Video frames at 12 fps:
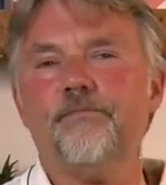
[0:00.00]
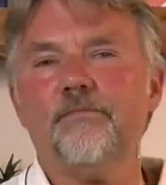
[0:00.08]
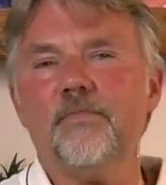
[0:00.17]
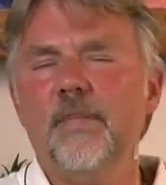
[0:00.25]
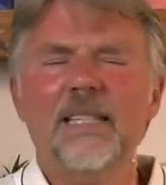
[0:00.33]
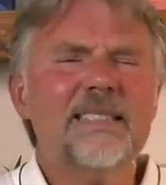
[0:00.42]

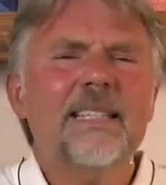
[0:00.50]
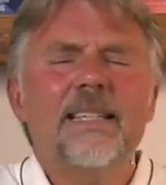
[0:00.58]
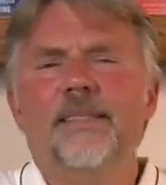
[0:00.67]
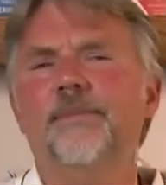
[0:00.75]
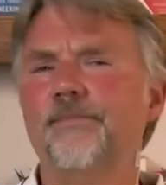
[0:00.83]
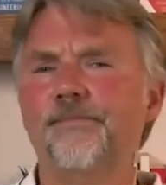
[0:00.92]
That's
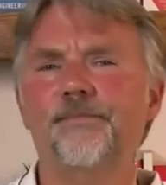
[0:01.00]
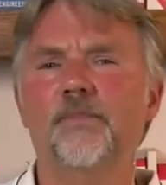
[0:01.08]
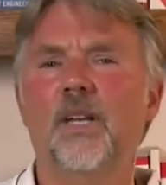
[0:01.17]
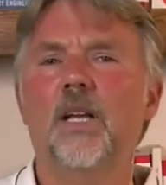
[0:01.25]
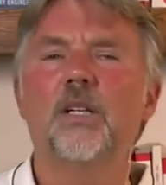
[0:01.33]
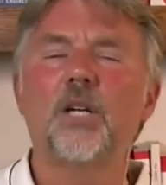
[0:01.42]
it.
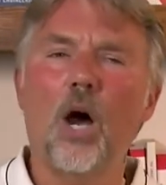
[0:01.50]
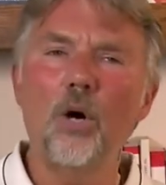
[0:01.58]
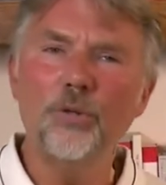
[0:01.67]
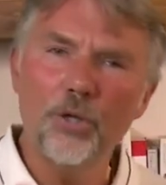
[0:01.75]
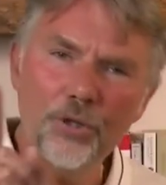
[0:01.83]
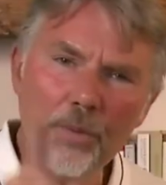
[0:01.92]
Go
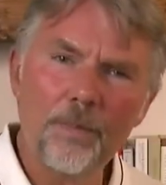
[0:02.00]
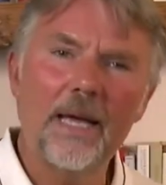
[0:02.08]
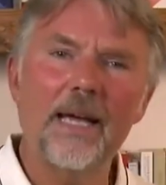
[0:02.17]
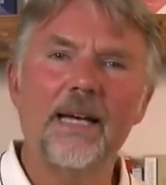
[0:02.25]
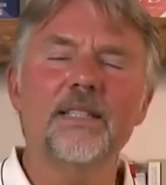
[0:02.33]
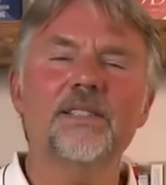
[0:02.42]
do your
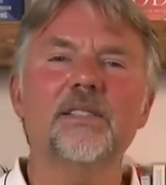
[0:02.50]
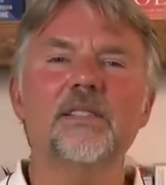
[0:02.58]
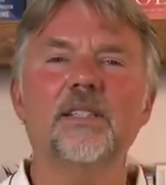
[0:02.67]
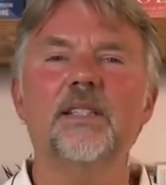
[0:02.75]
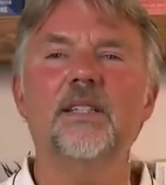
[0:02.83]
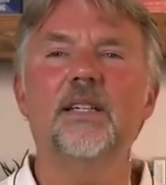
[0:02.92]
best
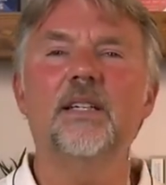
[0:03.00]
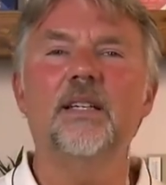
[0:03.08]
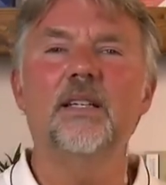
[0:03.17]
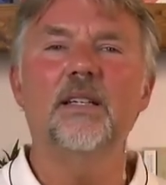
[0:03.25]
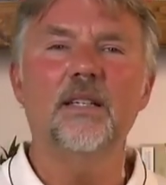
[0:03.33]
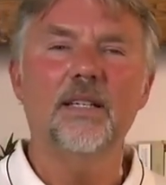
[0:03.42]

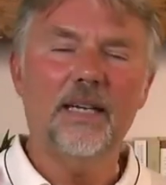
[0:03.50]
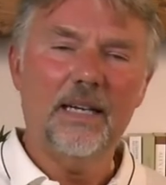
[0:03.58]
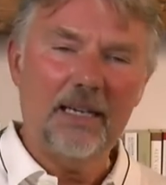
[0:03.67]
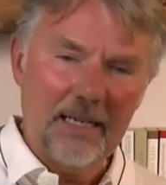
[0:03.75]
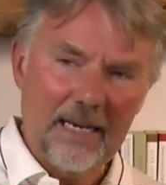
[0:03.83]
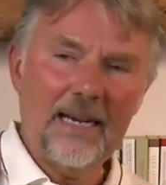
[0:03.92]

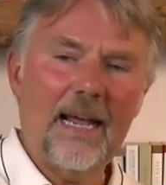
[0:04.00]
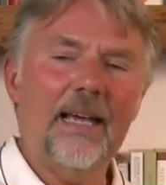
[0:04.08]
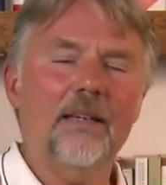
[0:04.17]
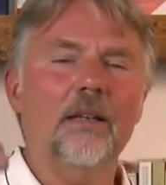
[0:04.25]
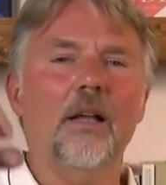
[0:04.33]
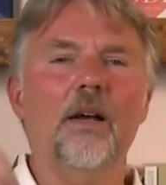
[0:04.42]
and
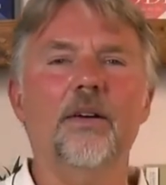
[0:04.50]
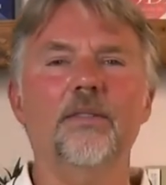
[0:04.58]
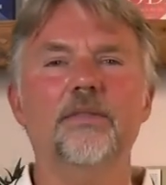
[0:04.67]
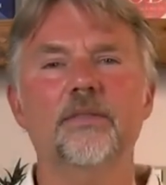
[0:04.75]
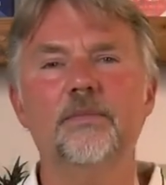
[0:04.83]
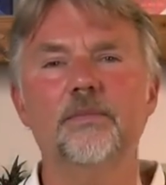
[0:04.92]
add love
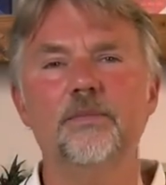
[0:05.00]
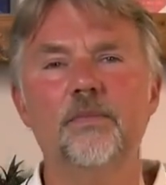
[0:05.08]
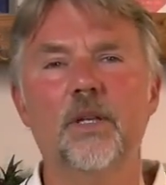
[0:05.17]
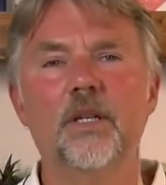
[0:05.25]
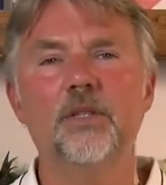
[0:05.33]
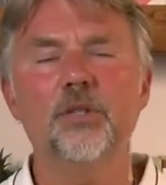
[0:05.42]

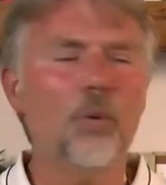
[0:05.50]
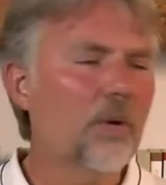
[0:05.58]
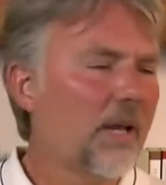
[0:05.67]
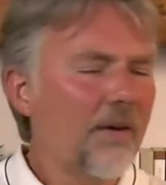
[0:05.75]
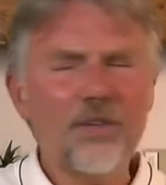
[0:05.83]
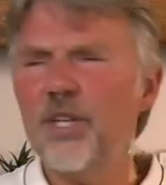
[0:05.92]
to
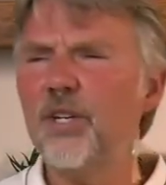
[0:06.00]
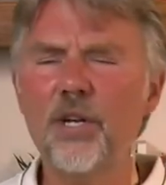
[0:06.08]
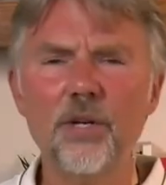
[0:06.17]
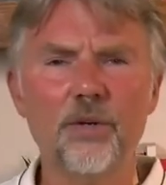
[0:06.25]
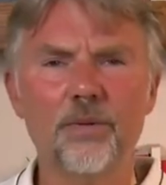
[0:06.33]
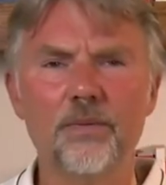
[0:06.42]
whatever you
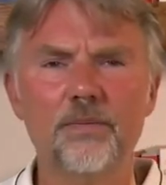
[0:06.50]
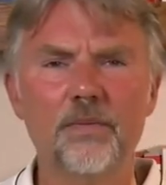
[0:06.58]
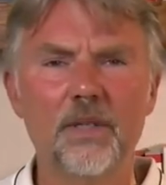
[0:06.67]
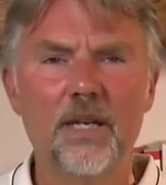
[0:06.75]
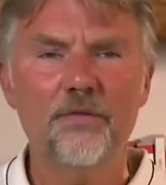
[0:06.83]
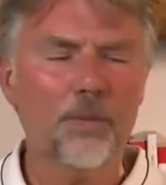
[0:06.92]
do.
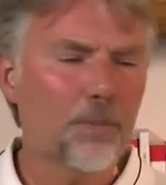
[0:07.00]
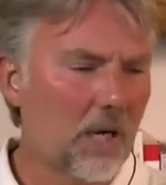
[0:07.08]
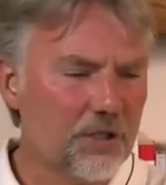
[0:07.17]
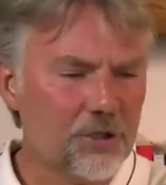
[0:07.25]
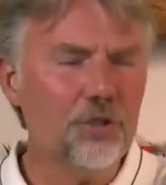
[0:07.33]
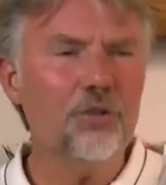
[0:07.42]
If you're
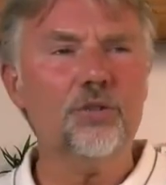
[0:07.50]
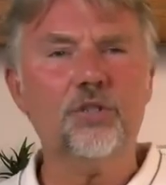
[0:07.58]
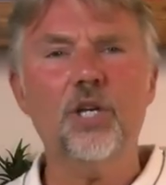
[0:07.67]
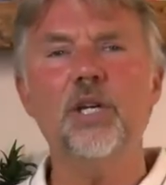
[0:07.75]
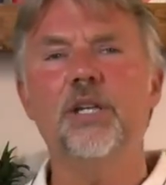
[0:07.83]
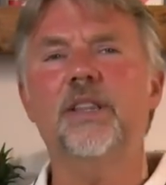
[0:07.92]
brushing your
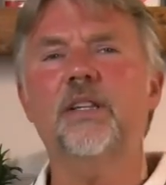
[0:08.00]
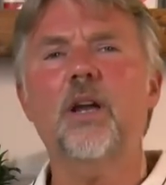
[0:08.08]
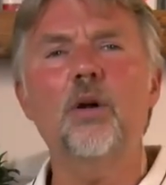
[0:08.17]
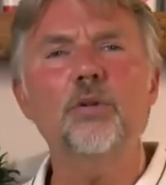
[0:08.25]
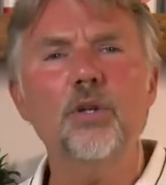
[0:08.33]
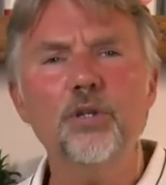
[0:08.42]
teeth,
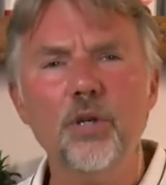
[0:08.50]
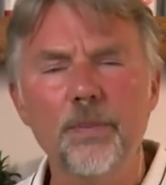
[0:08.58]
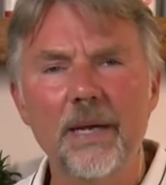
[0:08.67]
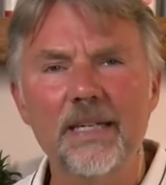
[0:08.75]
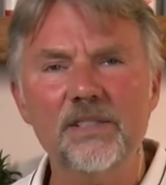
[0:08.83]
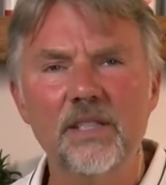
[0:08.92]
go do your
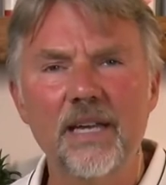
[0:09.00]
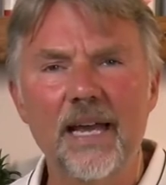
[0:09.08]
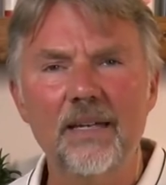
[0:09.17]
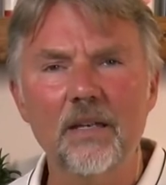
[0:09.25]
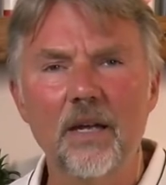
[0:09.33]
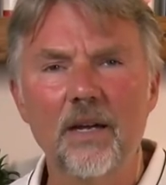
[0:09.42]
best and
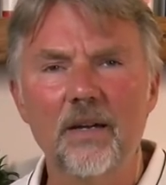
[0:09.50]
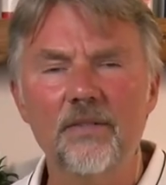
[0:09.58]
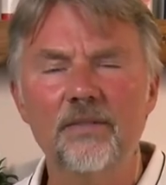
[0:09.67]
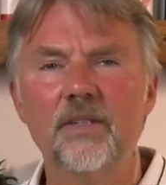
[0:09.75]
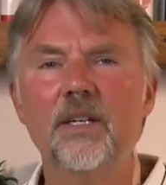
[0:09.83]
add love.